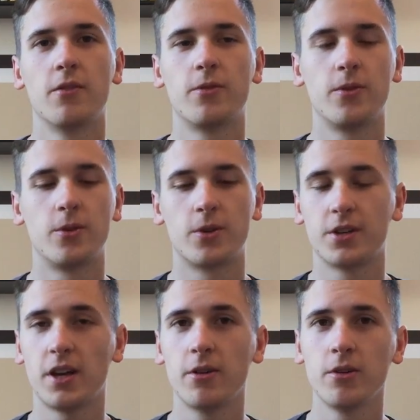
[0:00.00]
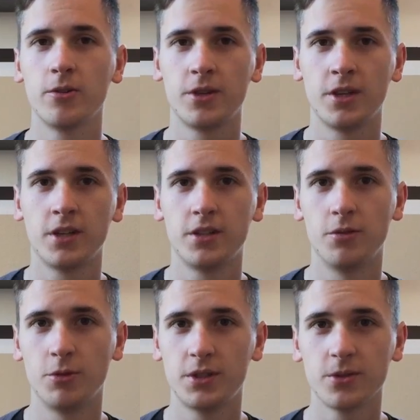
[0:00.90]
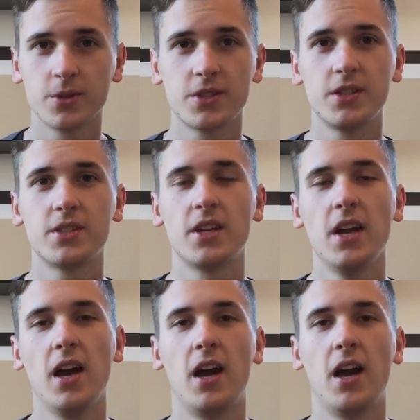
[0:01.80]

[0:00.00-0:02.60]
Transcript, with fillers: for downloading the resources.